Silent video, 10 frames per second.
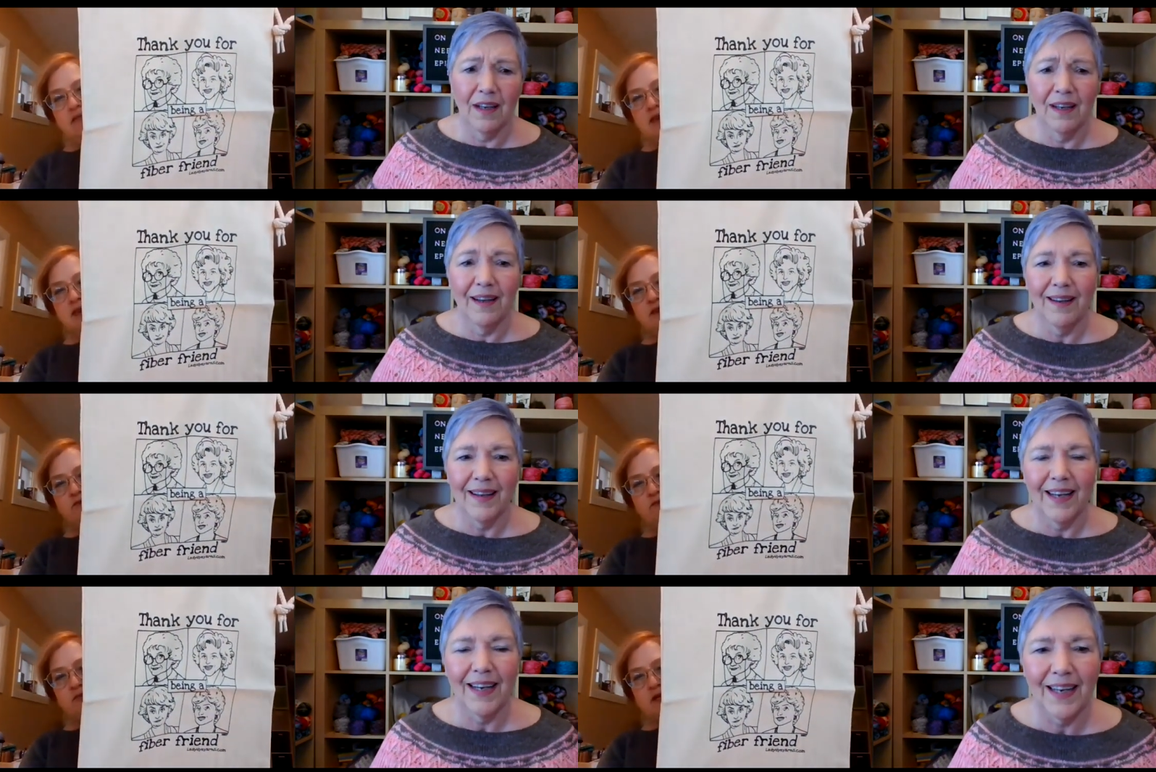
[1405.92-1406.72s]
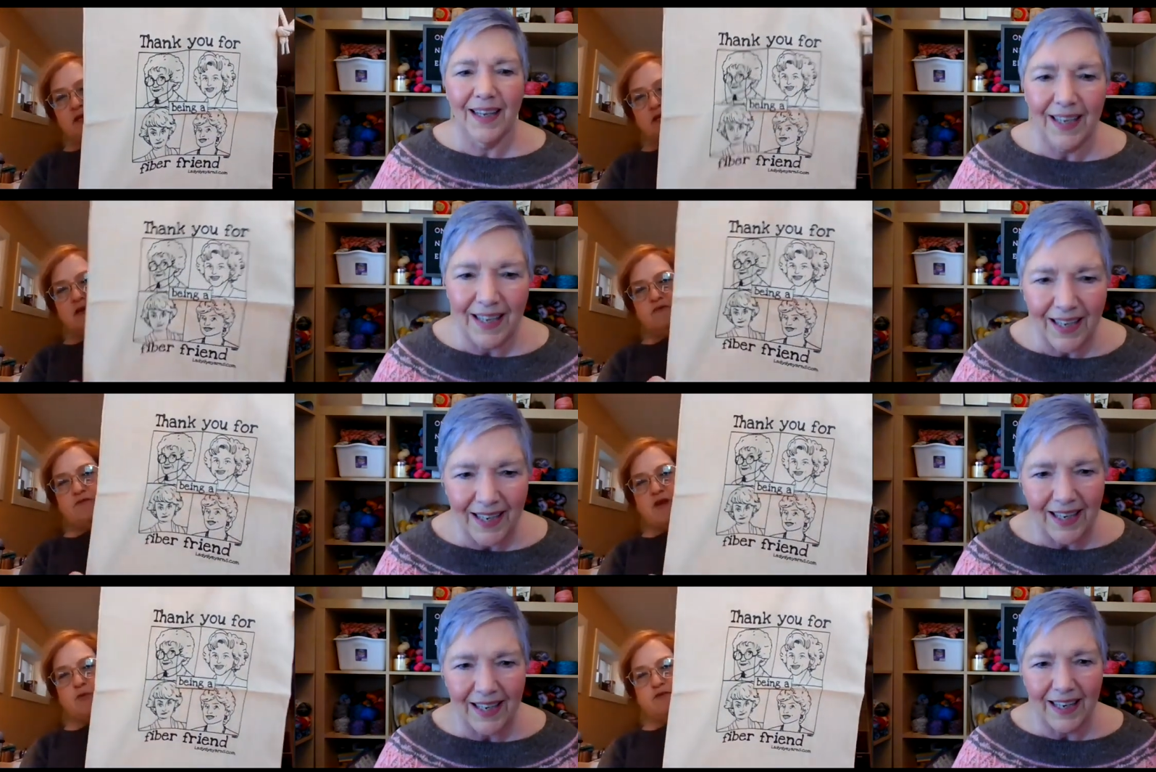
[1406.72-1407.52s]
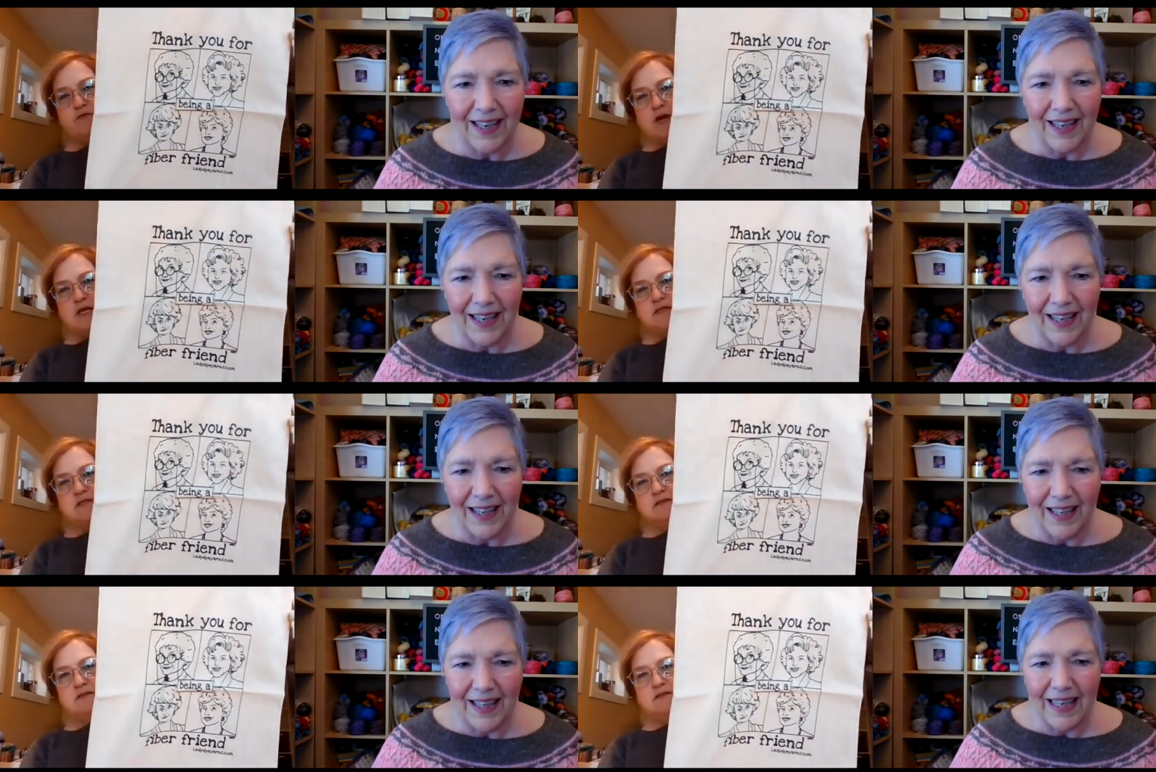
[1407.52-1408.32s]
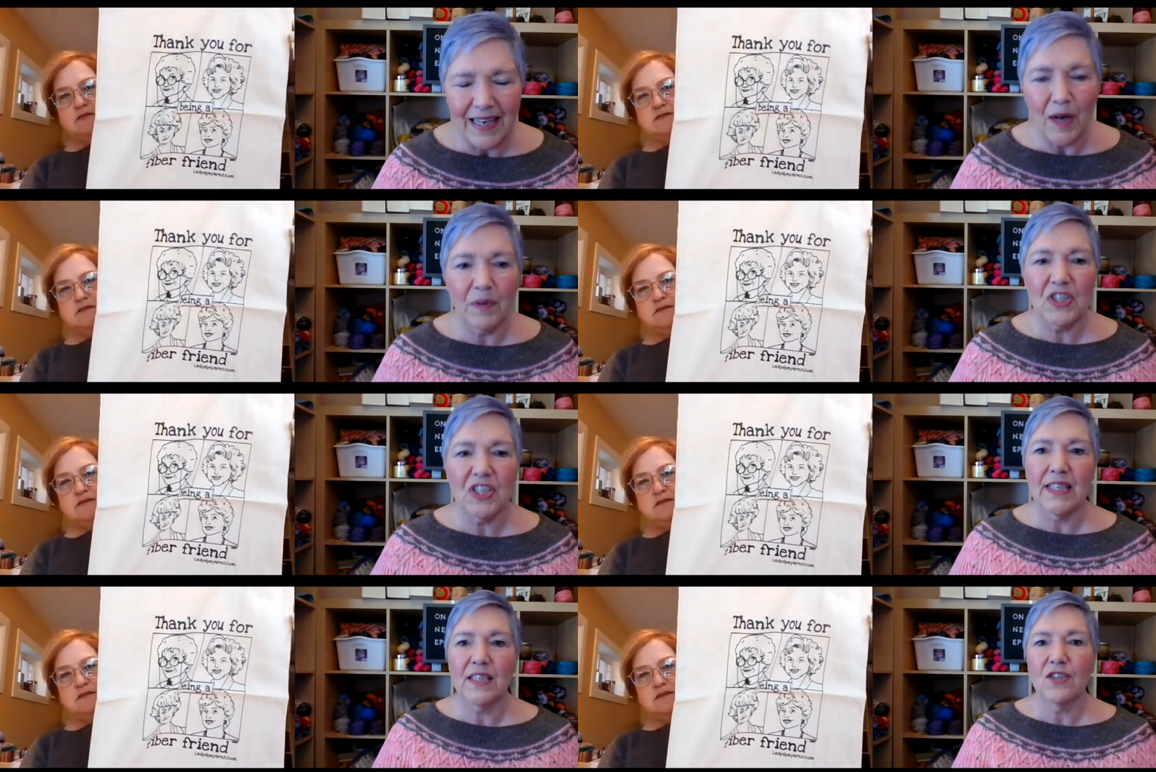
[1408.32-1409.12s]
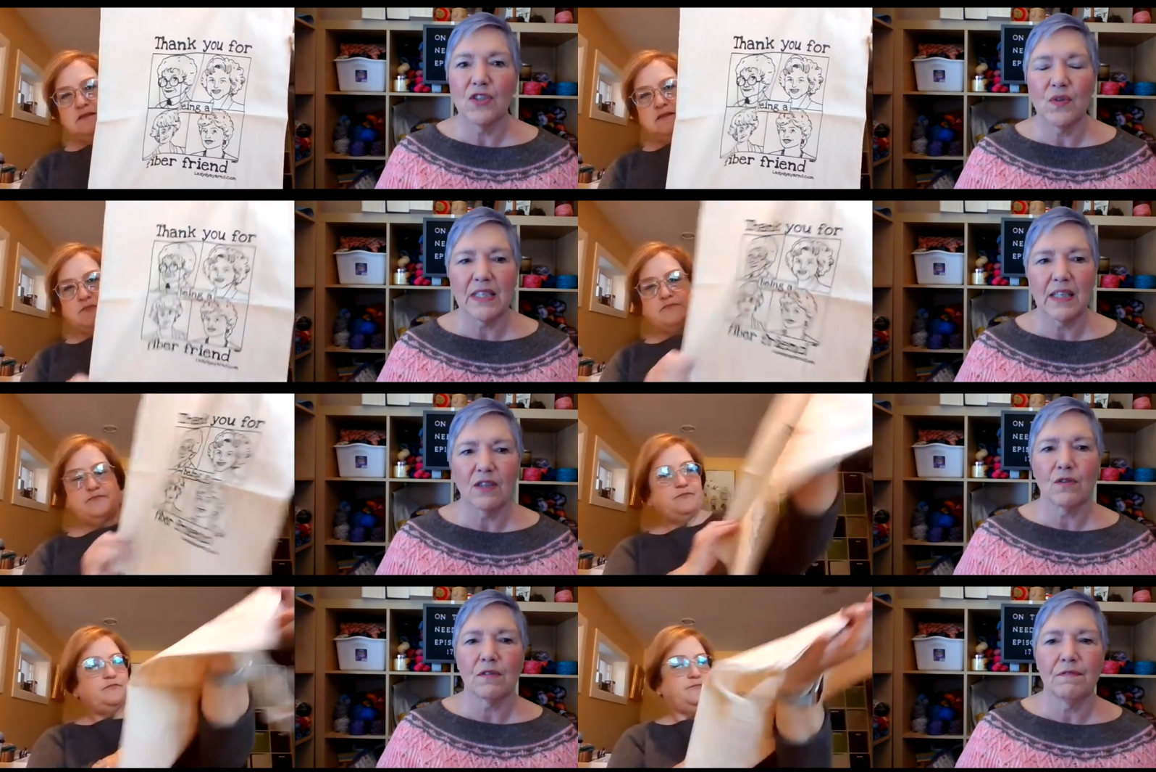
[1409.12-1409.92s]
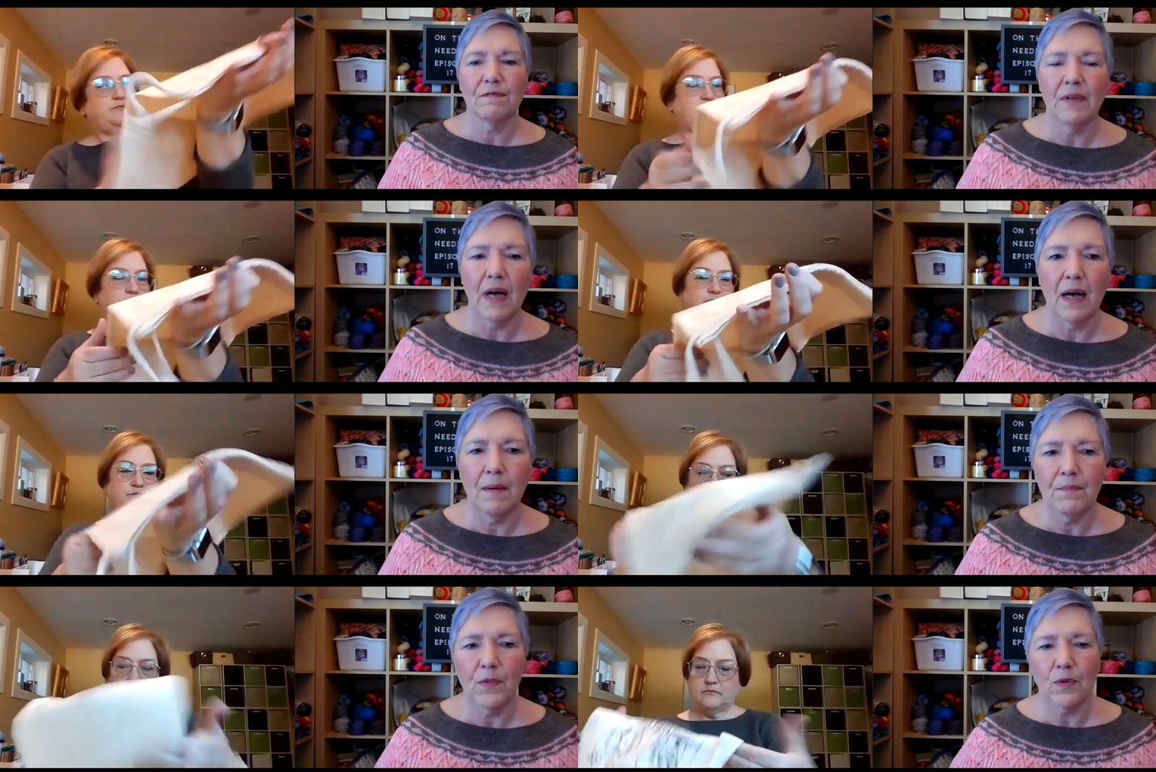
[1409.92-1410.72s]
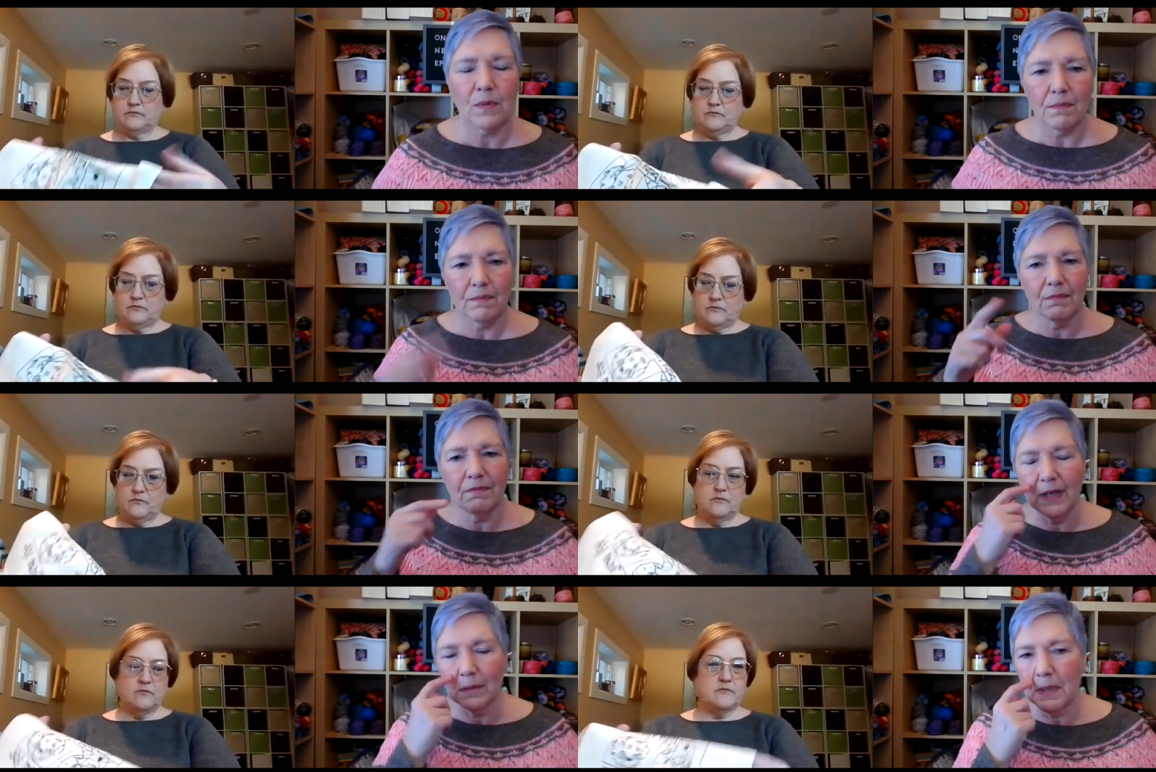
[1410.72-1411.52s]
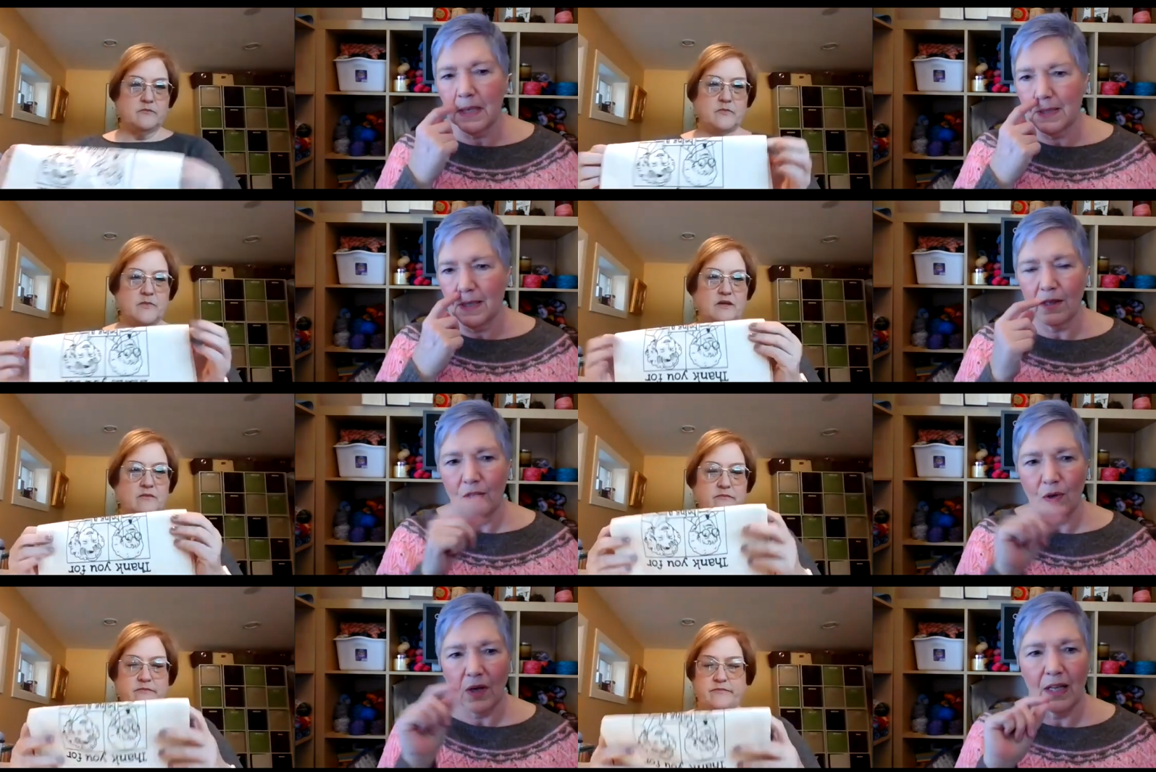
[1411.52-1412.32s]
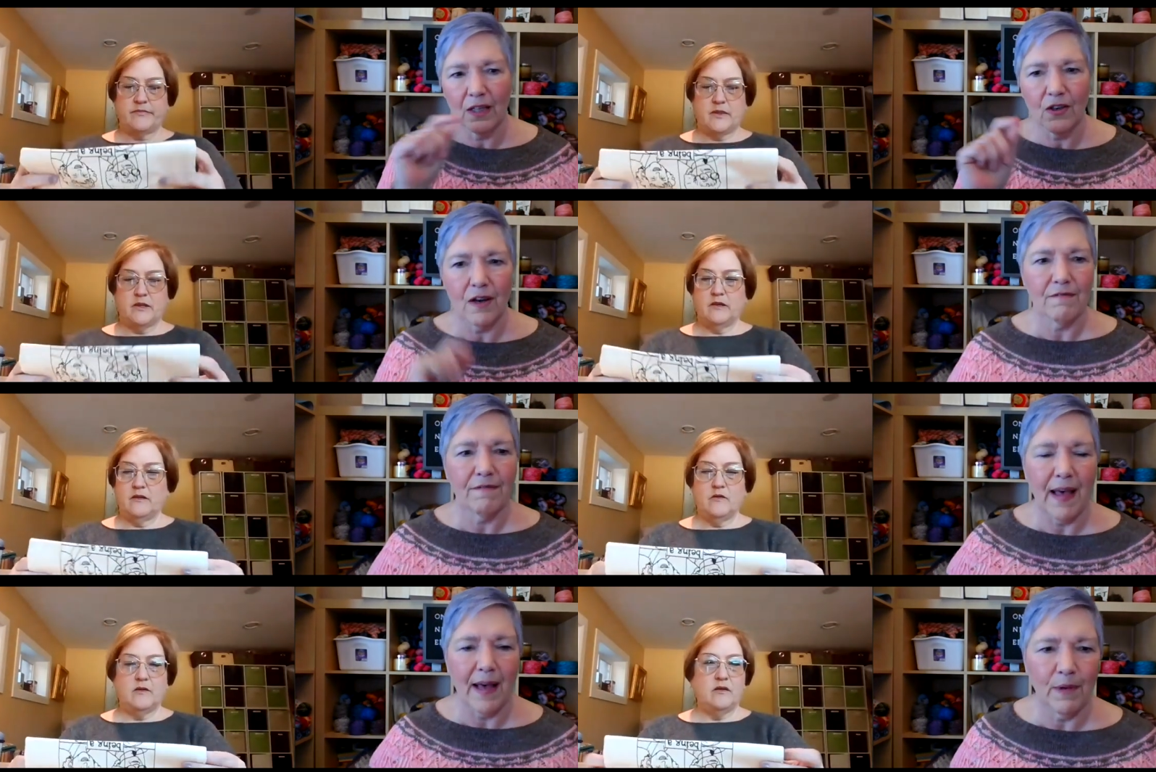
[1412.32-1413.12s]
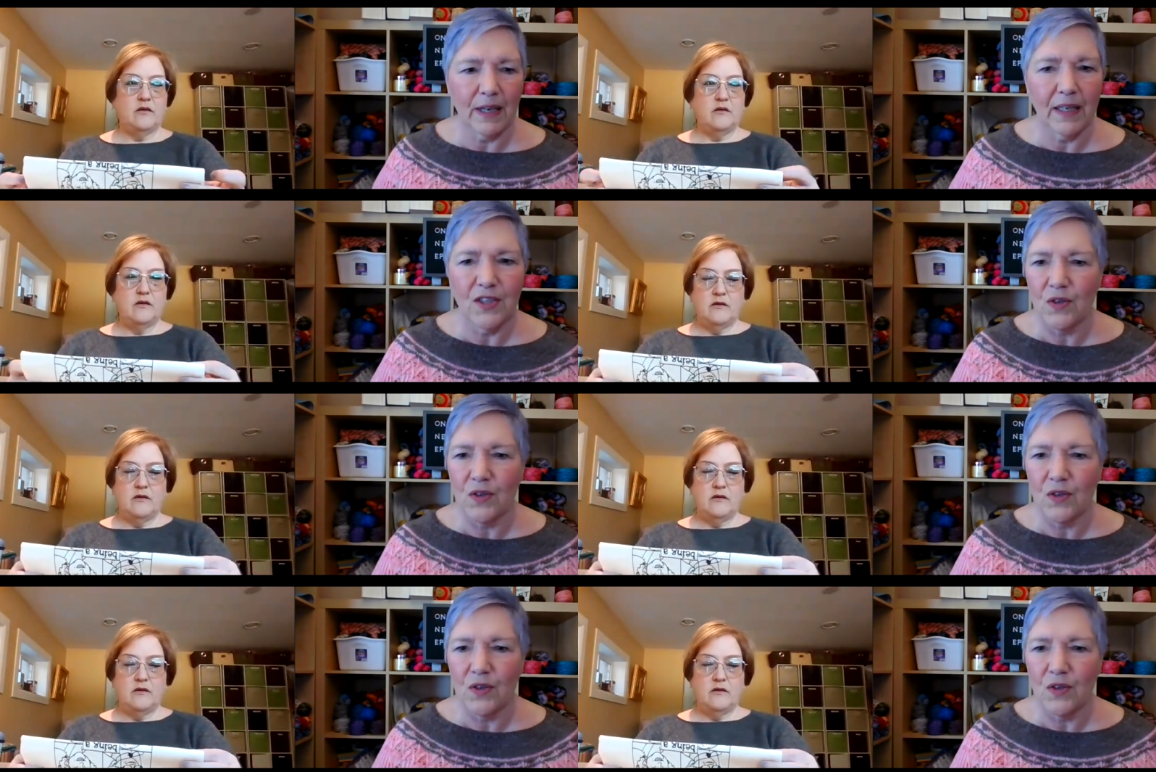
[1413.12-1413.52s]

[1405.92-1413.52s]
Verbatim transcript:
Speaker 1: Thank you for being a fiber friend.
Speaker 2: Now what you need to do is get those um, those felt pens that uh, you know color on fabric